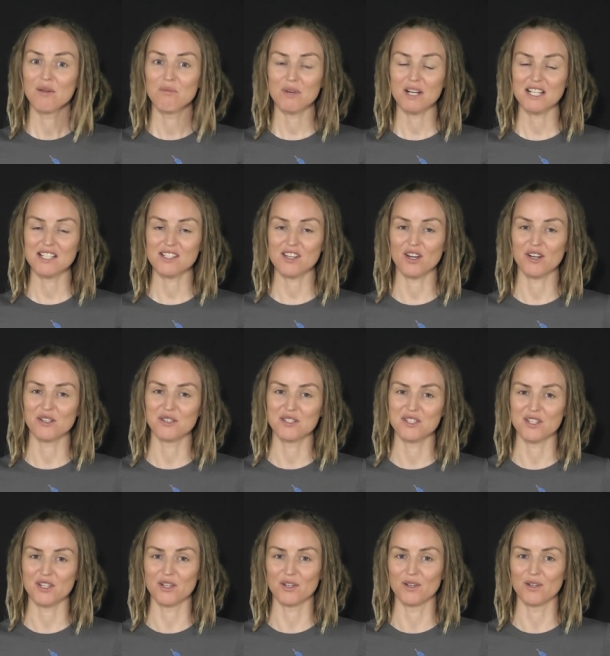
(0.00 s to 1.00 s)
Please go
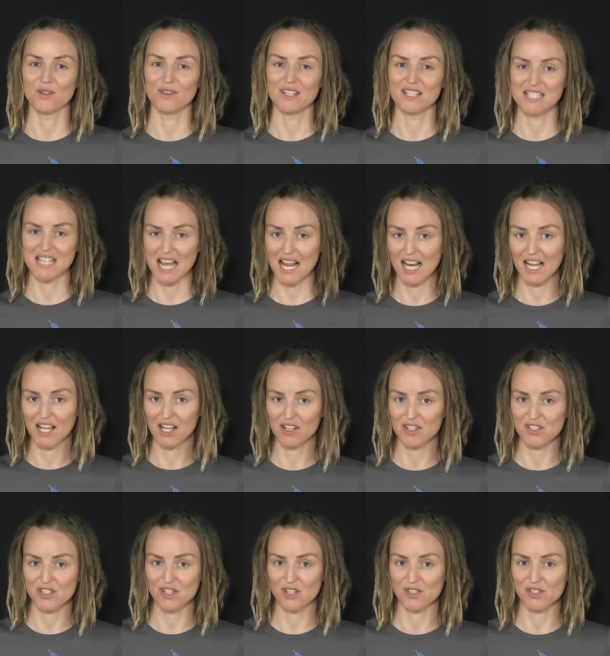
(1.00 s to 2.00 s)
to
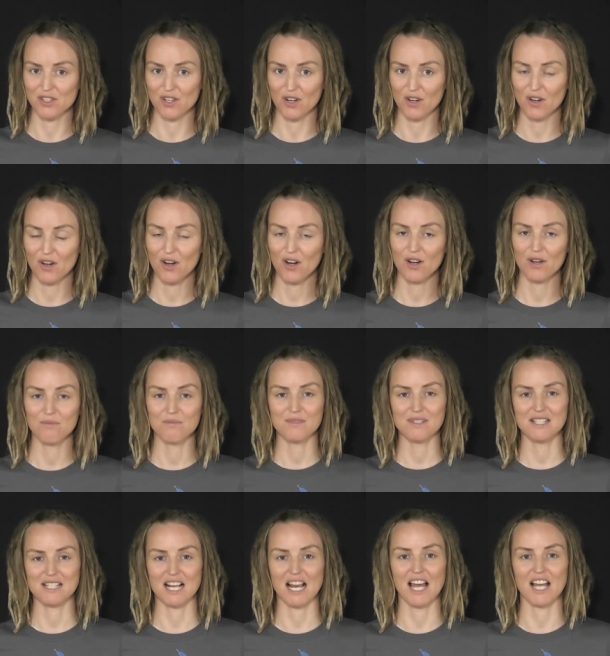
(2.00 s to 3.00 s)

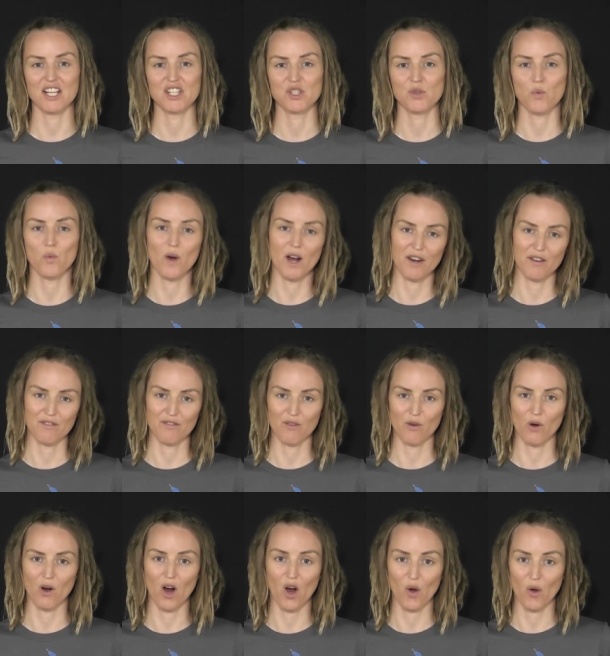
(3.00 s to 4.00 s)

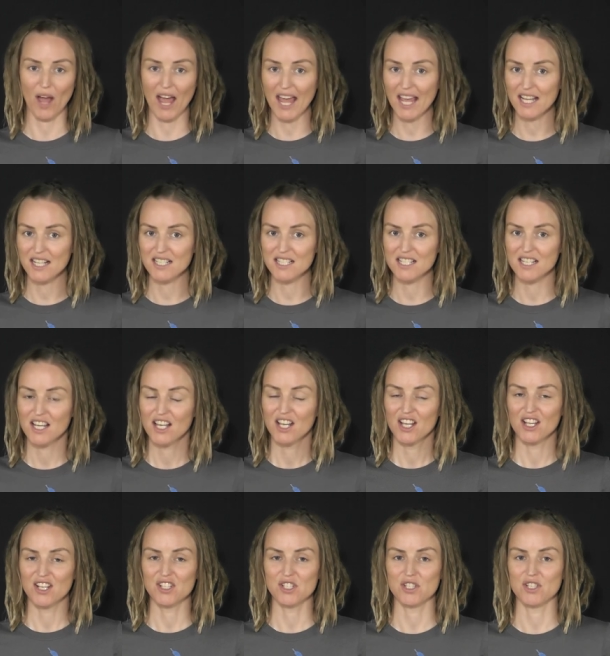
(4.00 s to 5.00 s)
thedailyenglishshow.com/1408
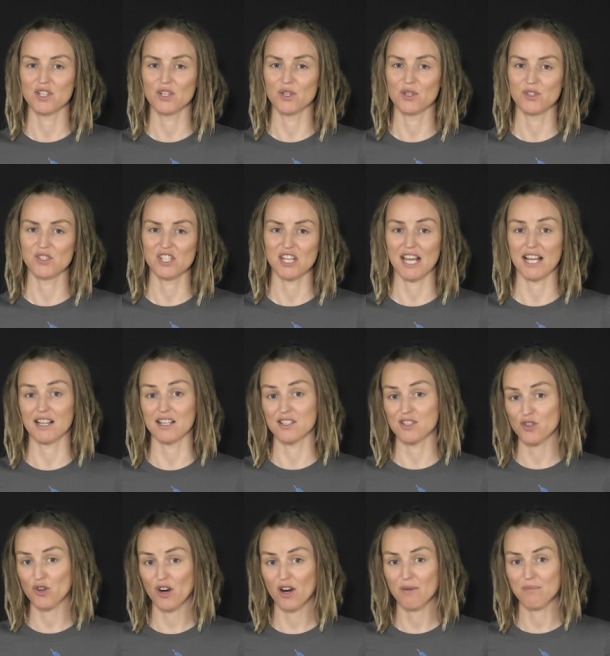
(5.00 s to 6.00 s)
to check the
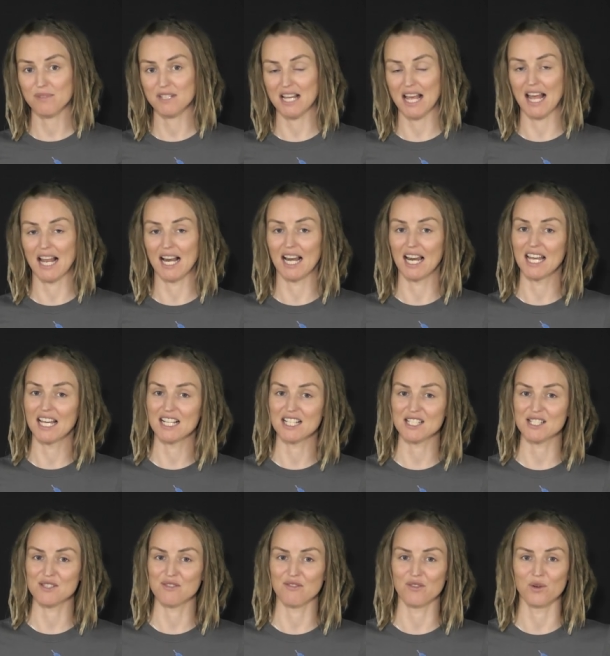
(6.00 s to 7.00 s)
script and
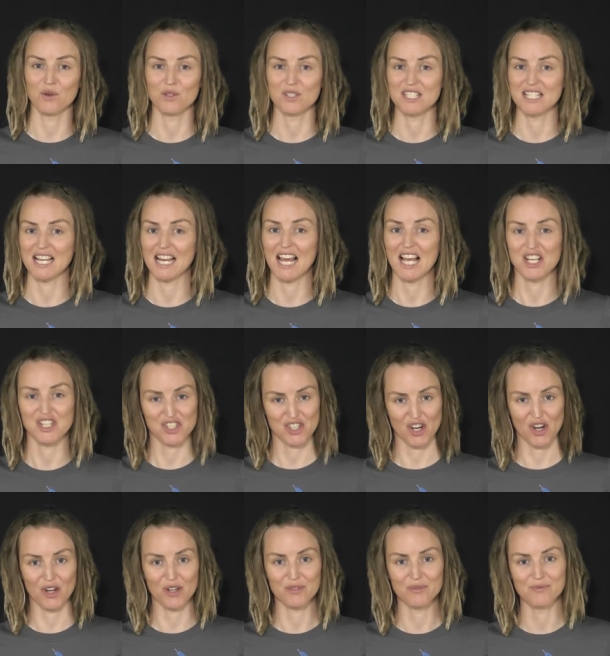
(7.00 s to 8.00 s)
links for today's
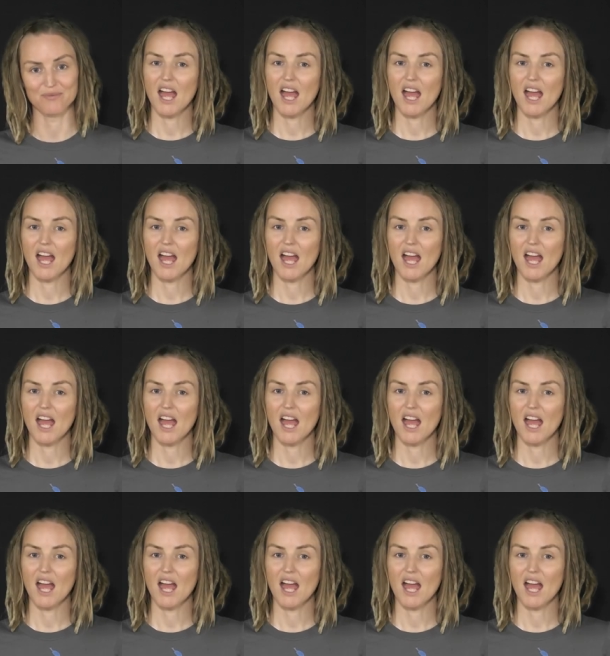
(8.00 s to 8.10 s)
show.